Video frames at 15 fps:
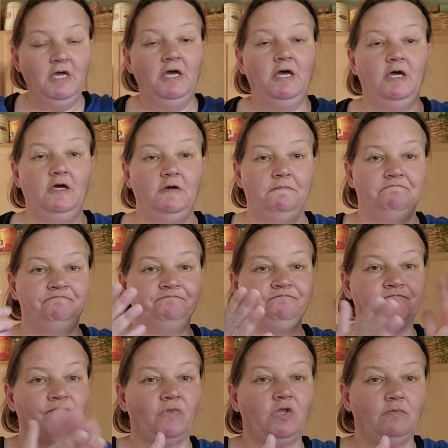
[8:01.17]

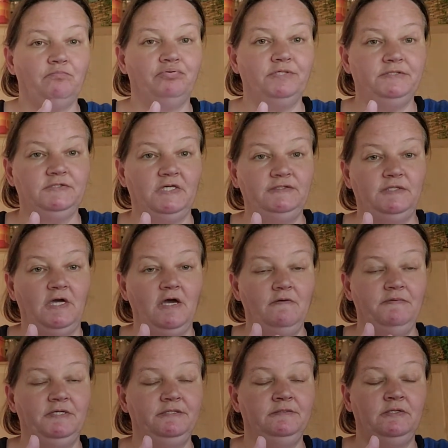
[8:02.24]
Preset the
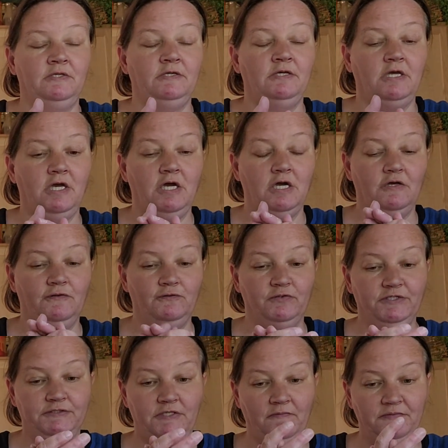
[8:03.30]
oven
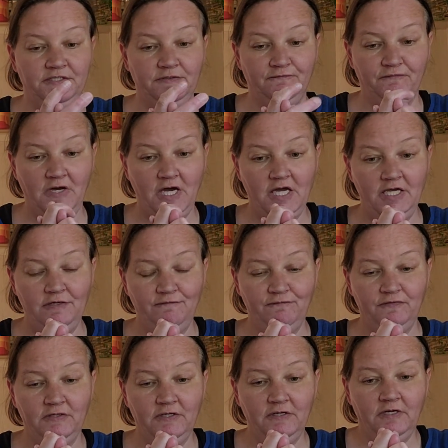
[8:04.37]
375.
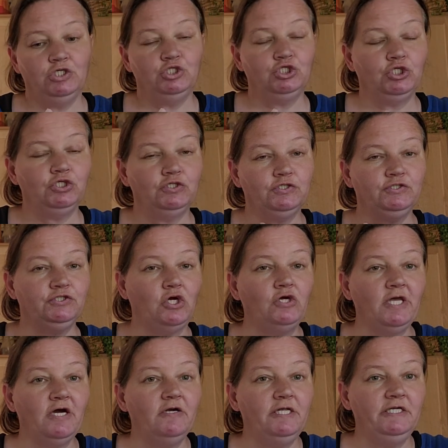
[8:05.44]
Start
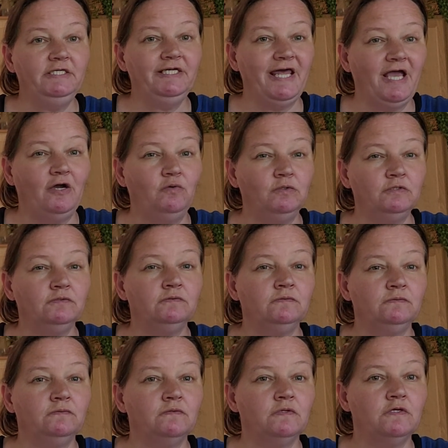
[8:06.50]
out at an hour,
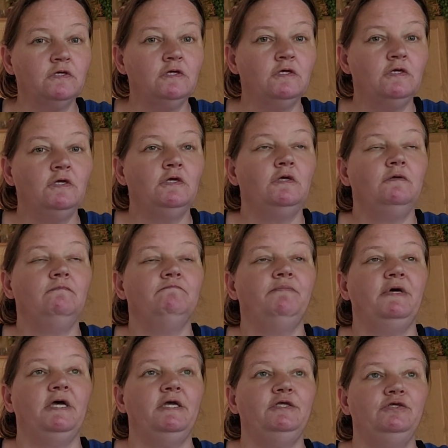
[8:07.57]

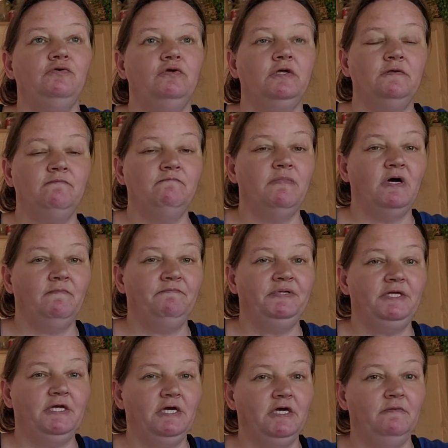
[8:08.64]
but you can bump
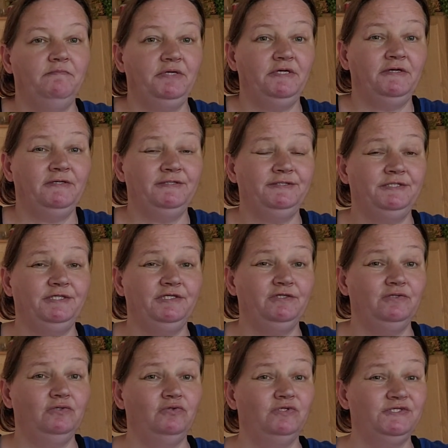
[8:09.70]
it up
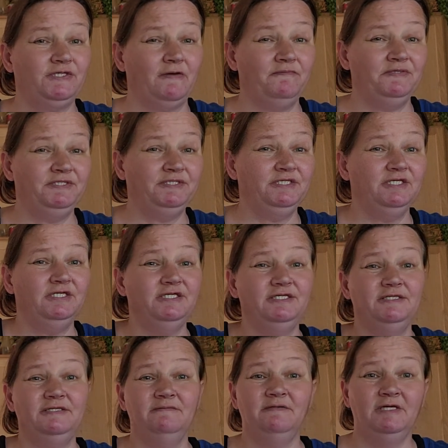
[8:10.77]
to
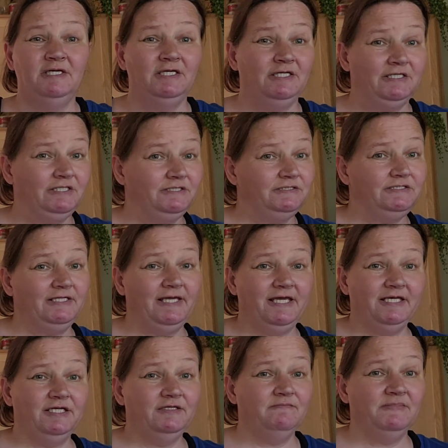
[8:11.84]
70 to
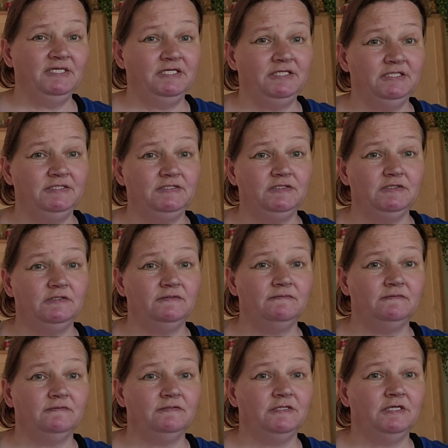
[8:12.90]
80 minutes.
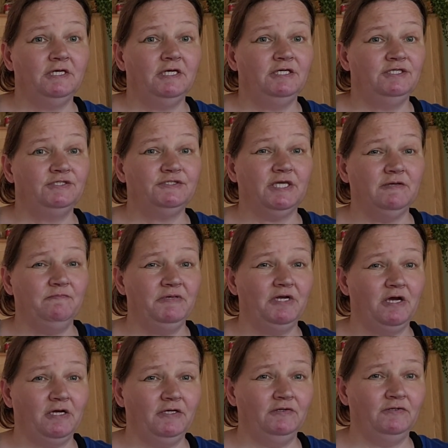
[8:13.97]
Just keep an
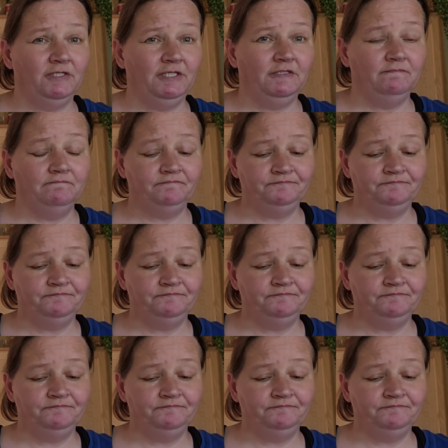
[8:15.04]
eye on it.